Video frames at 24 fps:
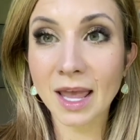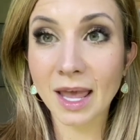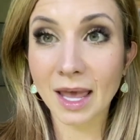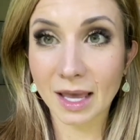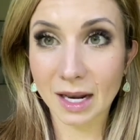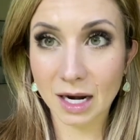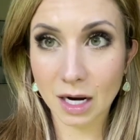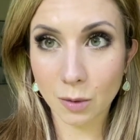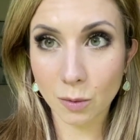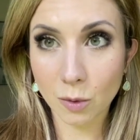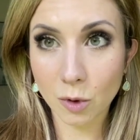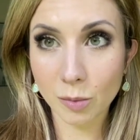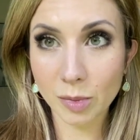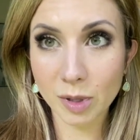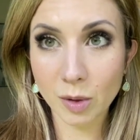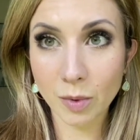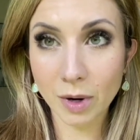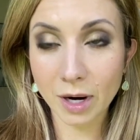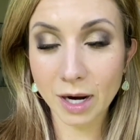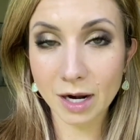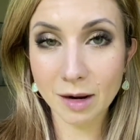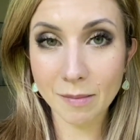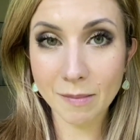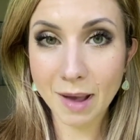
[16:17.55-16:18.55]
and I will be
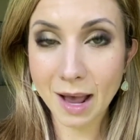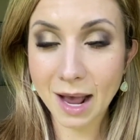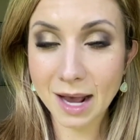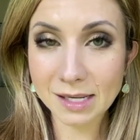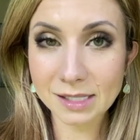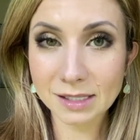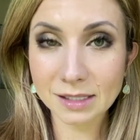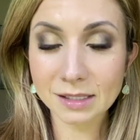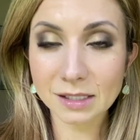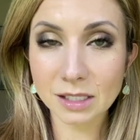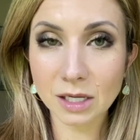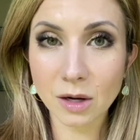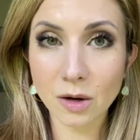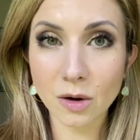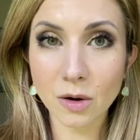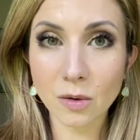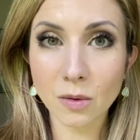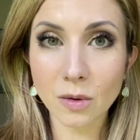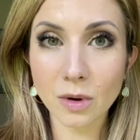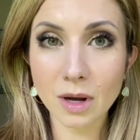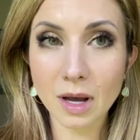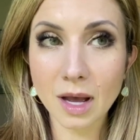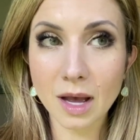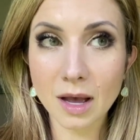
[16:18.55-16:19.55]
wearing a mask,
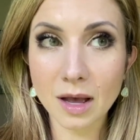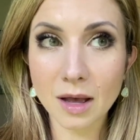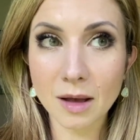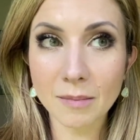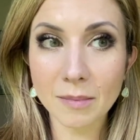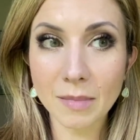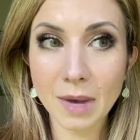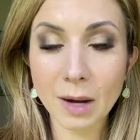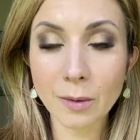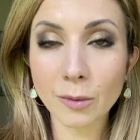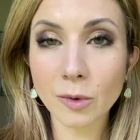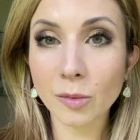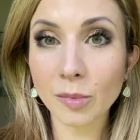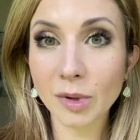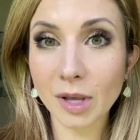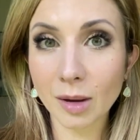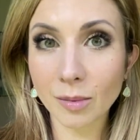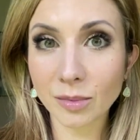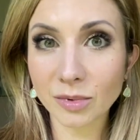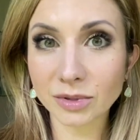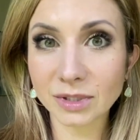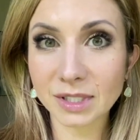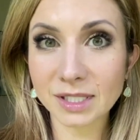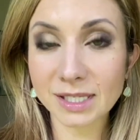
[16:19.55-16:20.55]
so I will be
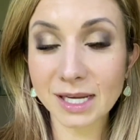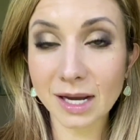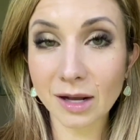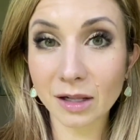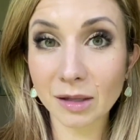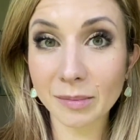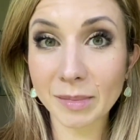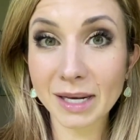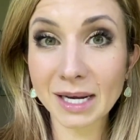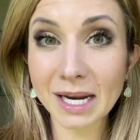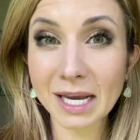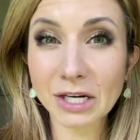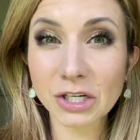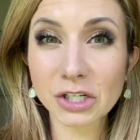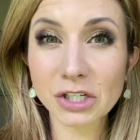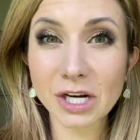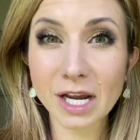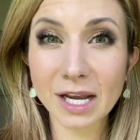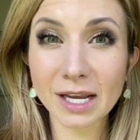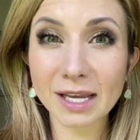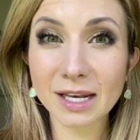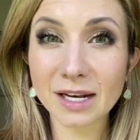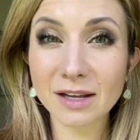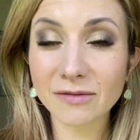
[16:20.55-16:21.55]
able to tell at my next
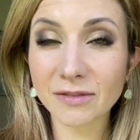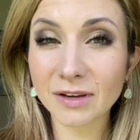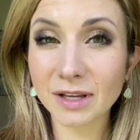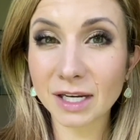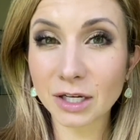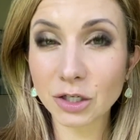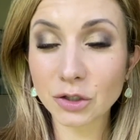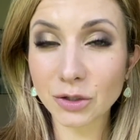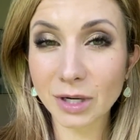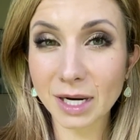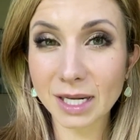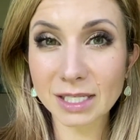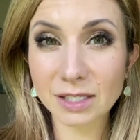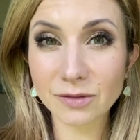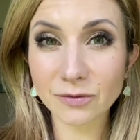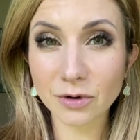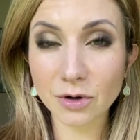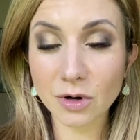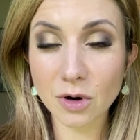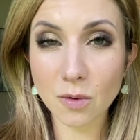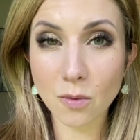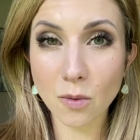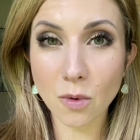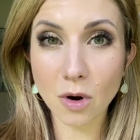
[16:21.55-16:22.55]
check-in if any
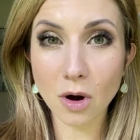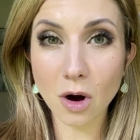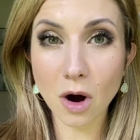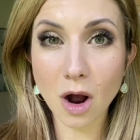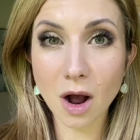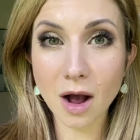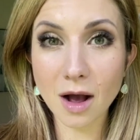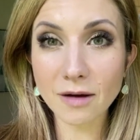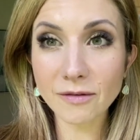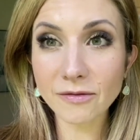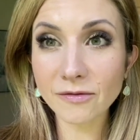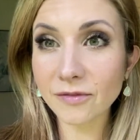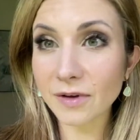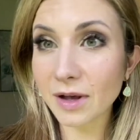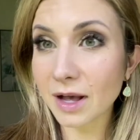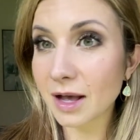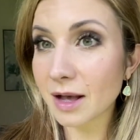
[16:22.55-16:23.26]
transferred or wore off.